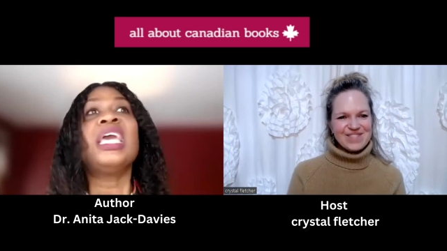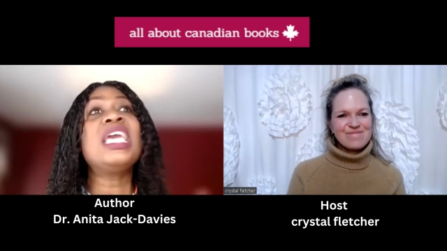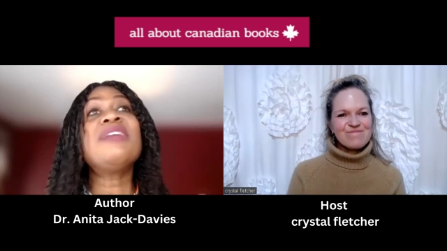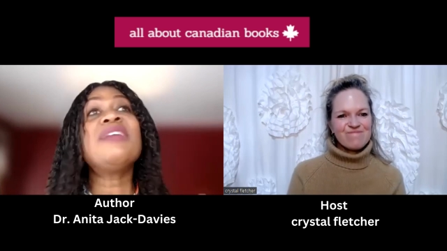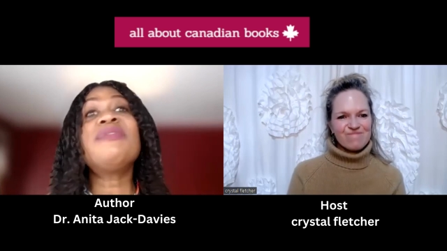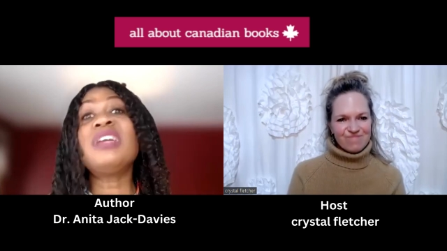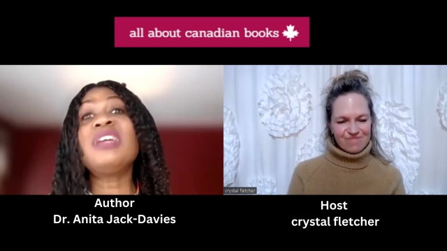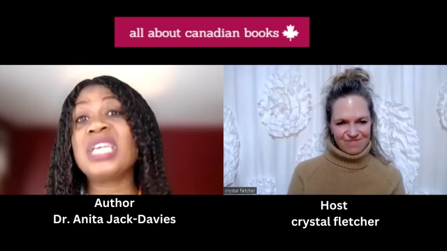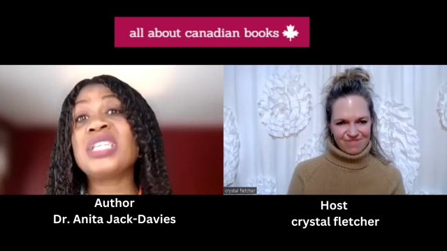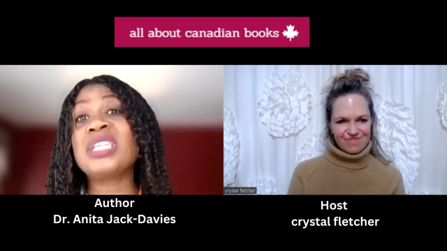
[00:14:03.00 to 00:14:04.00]
Speaker 1: even if
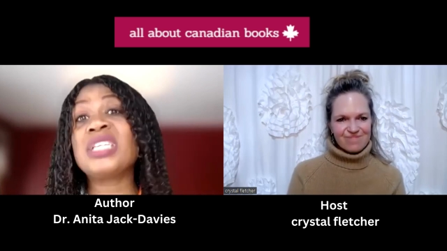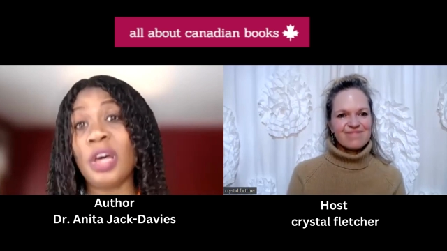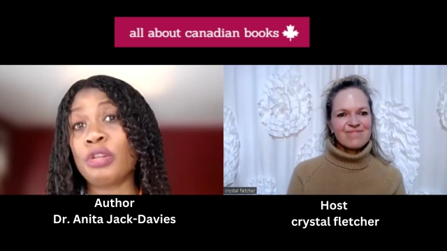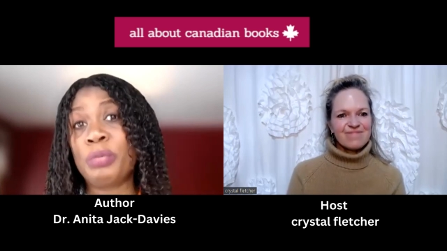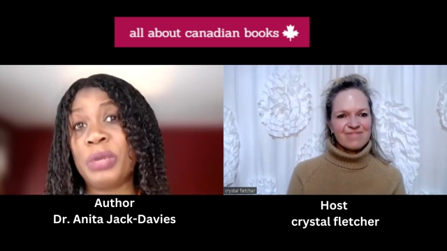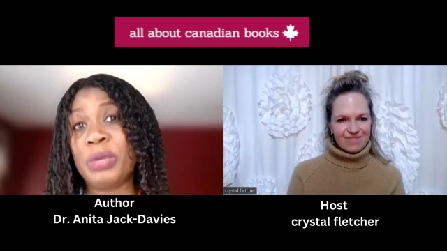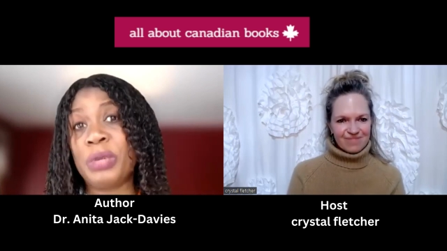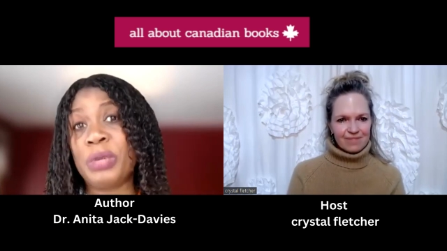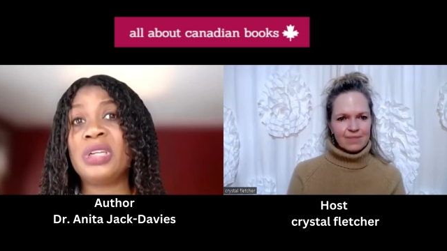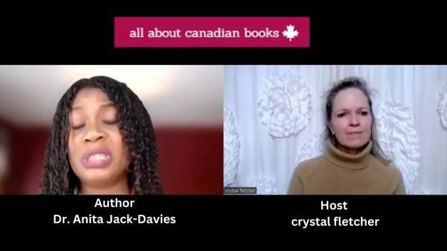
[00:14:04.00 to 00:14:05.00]
it makes other people
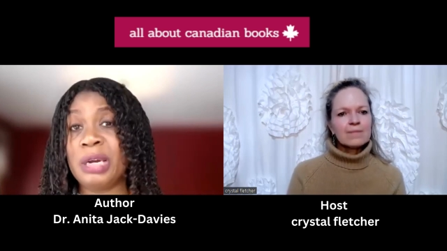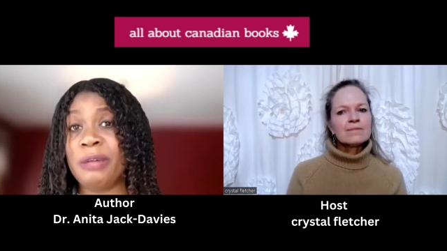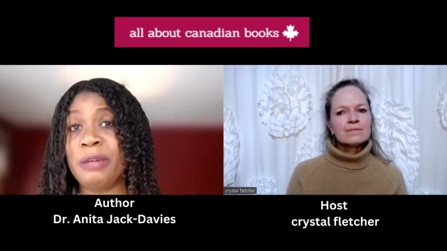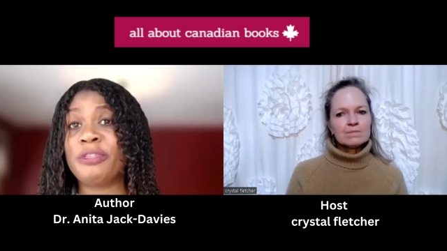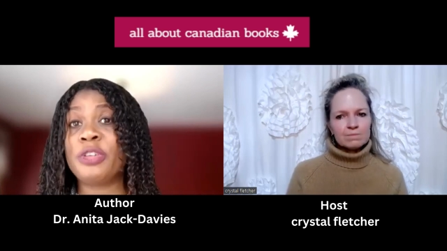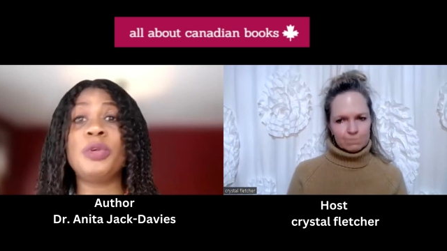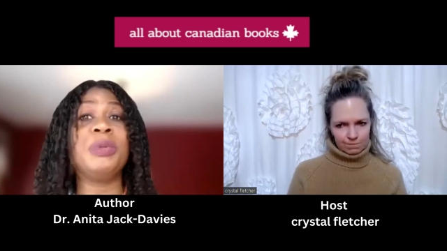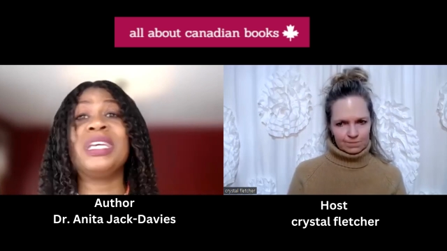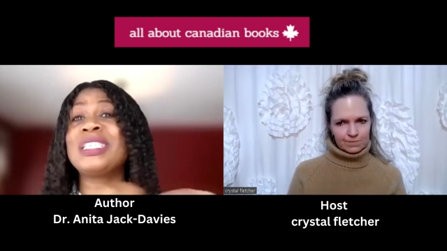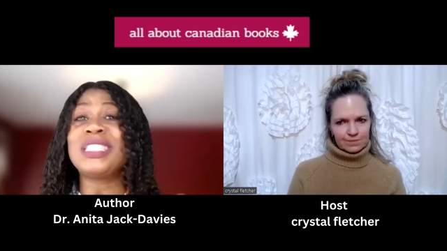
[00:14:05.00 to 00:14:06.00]
feel uncomfortable,
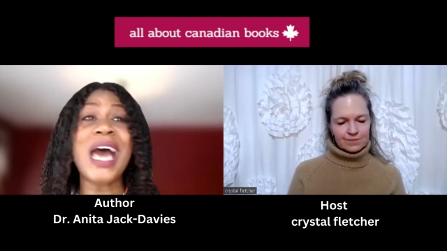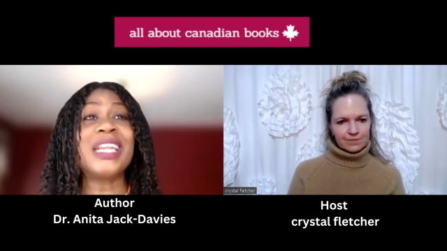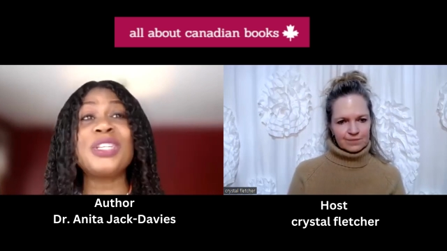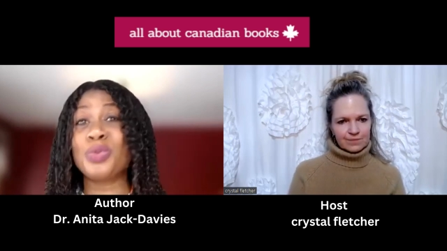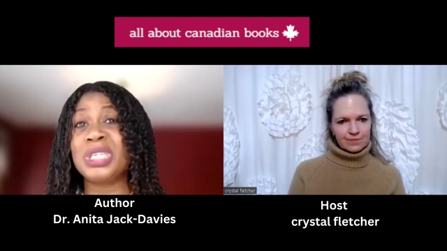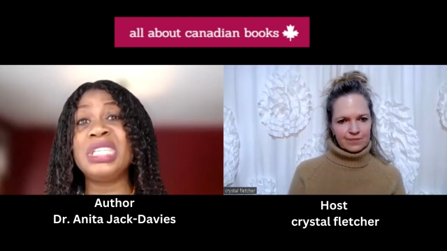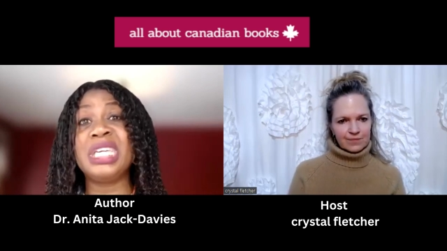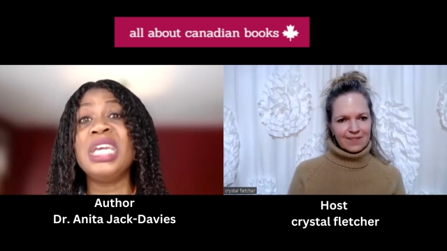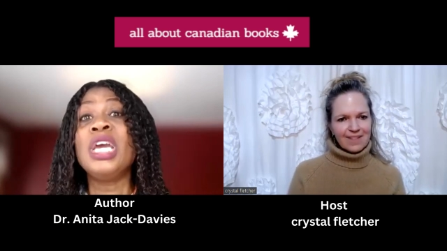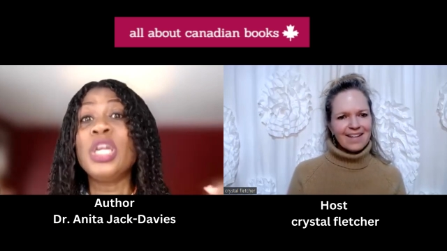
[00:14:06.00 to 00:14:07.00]
because that is
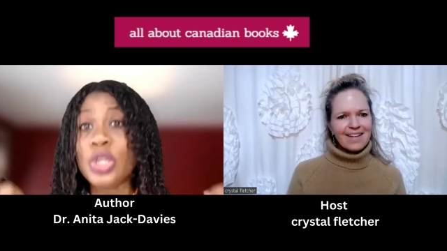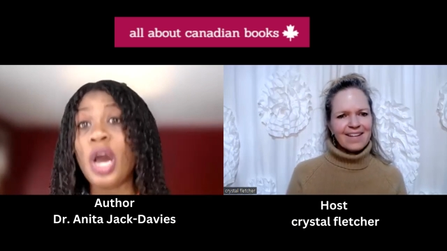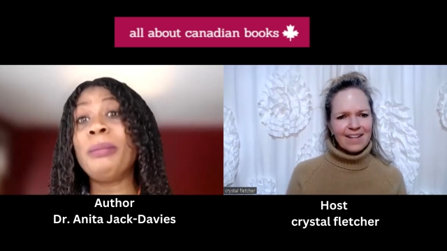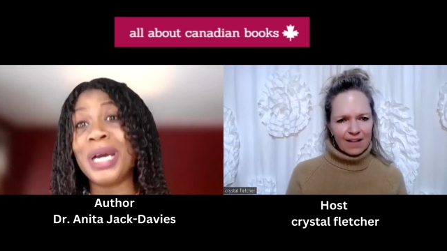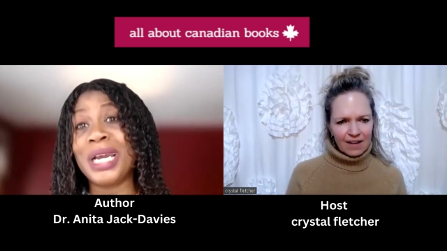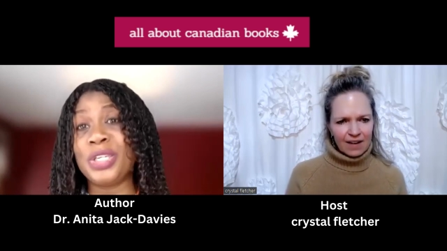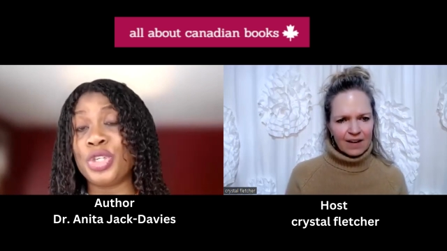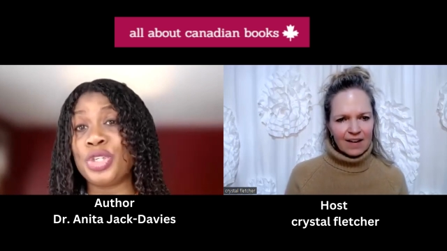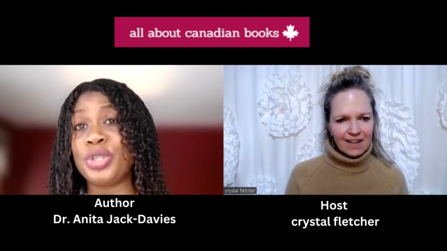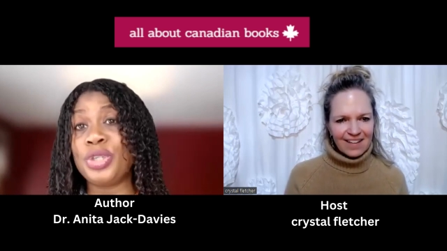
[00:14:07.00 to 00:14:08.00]
really not my
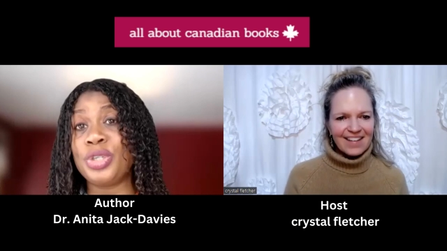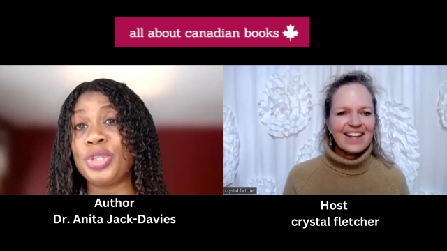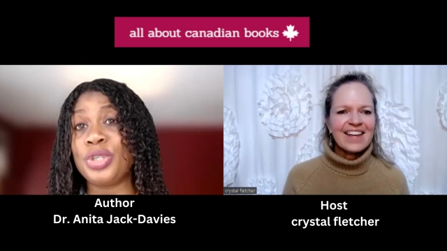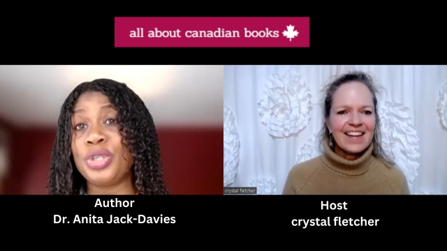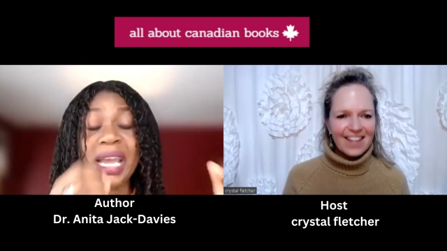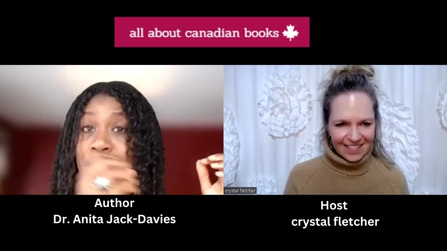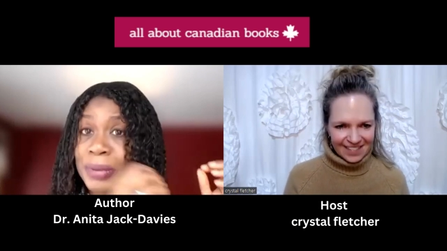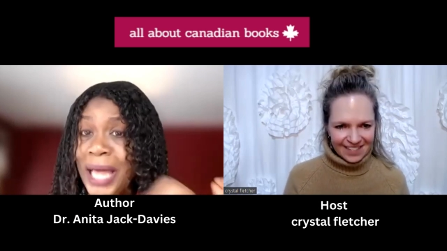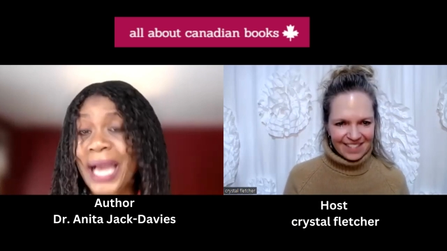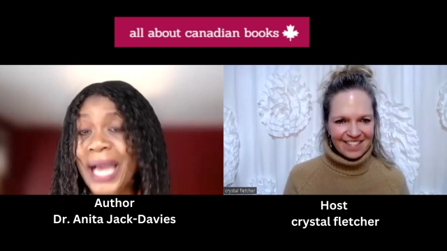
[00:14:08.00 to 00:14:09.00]
issue. I am
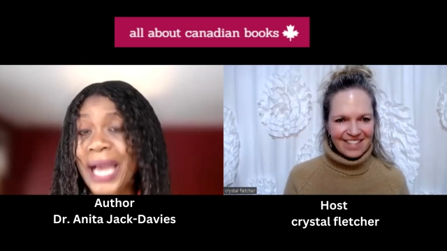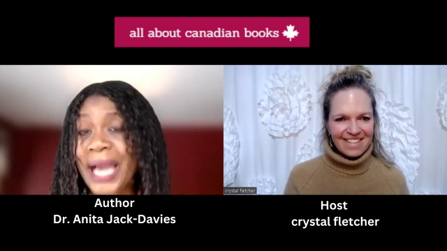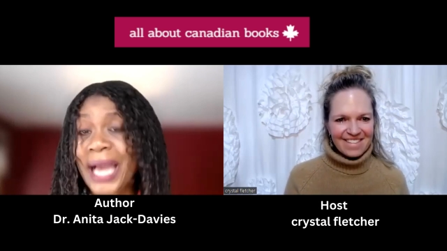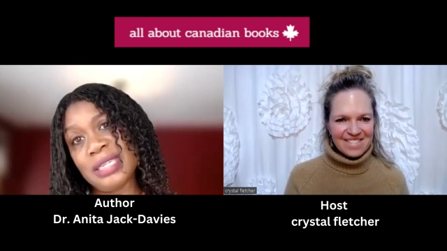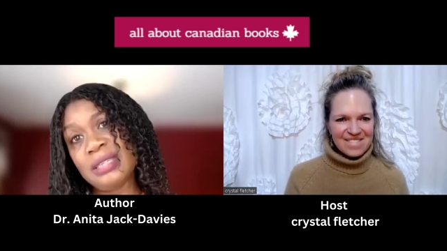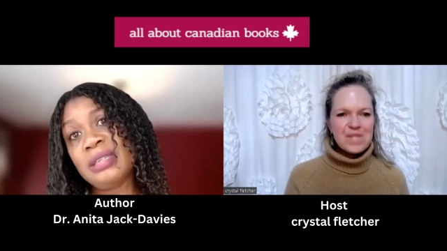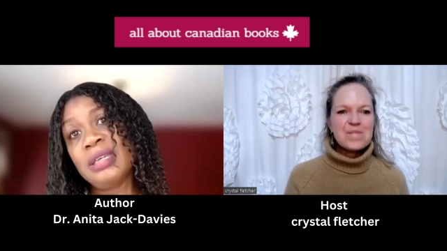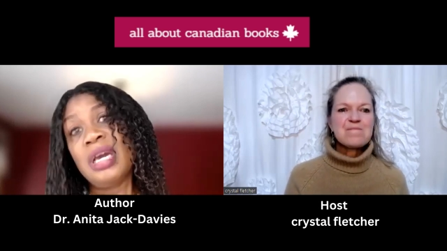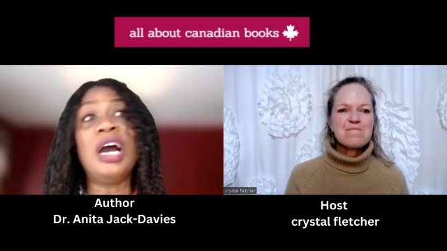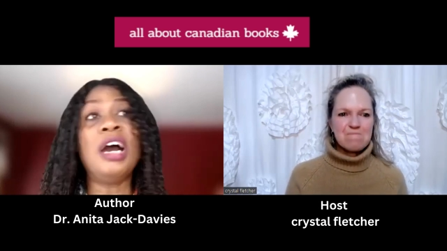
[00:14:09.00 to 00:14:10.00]
Black Canadian
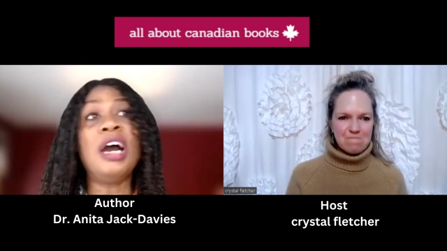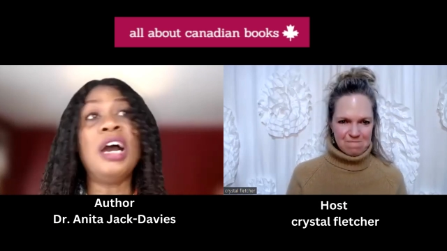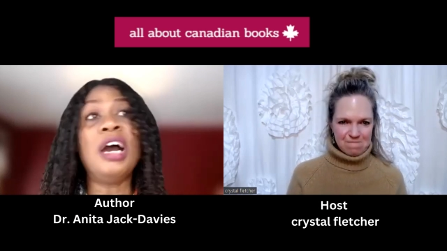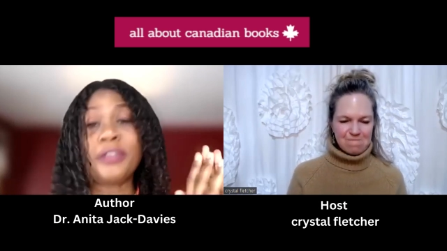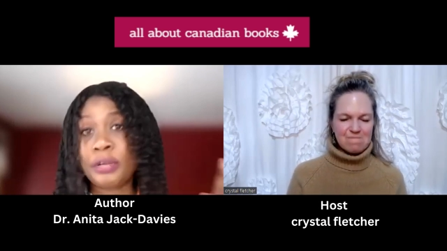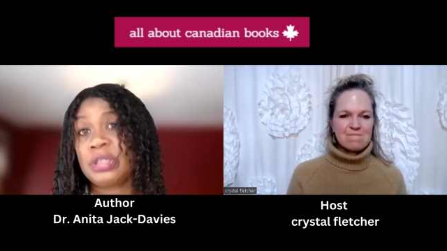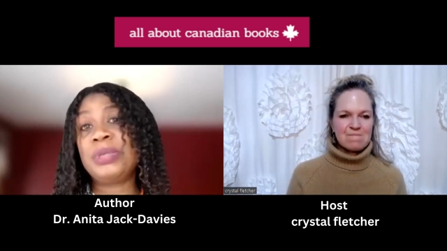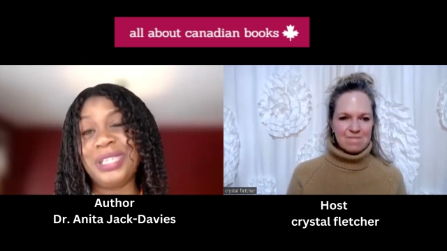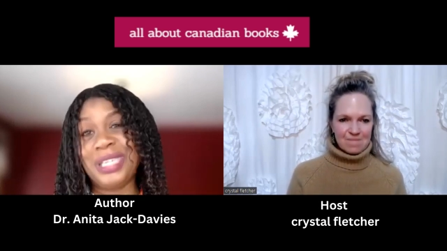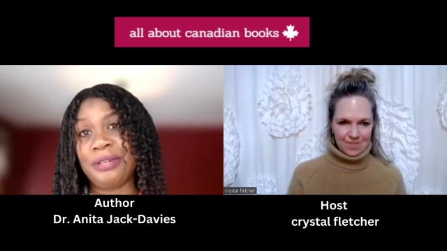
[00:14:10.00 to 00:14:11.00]
of
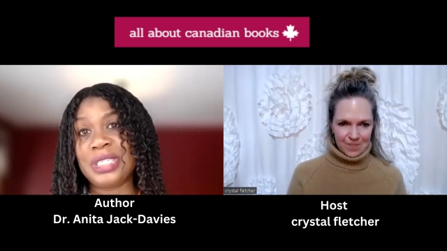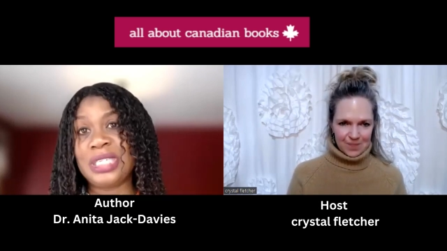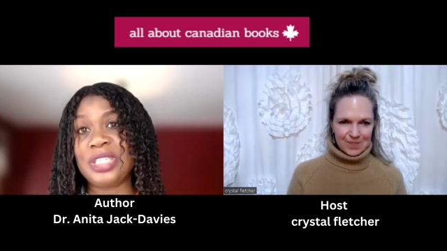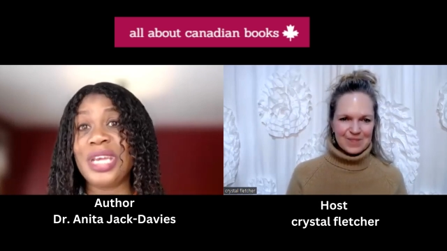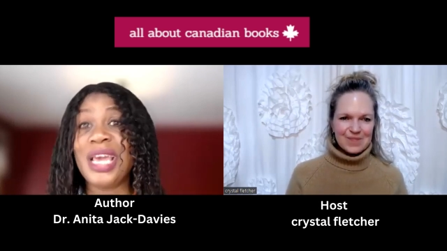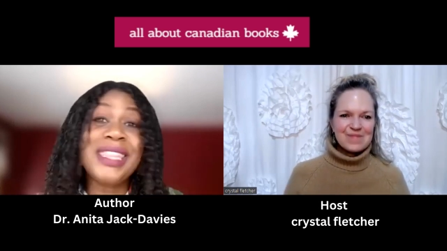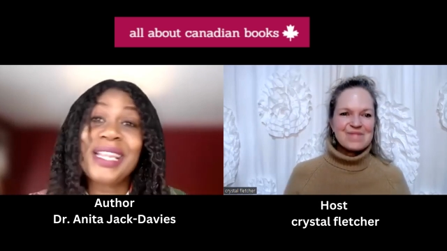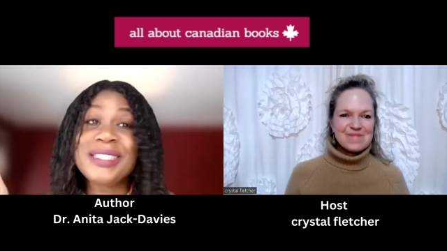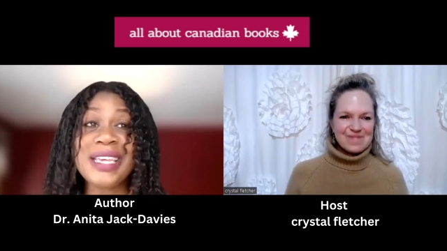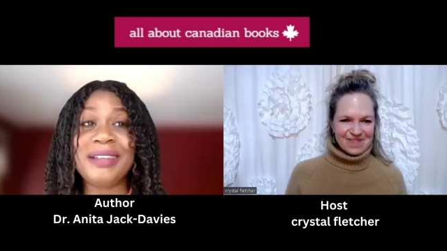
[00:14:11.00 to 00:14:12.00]
Caribbean heritage, and
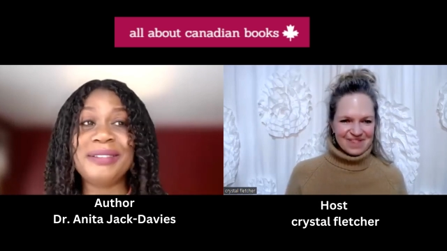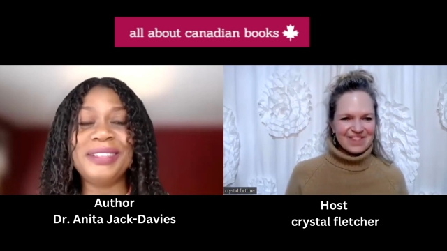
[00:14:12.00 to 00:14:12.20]
that's it.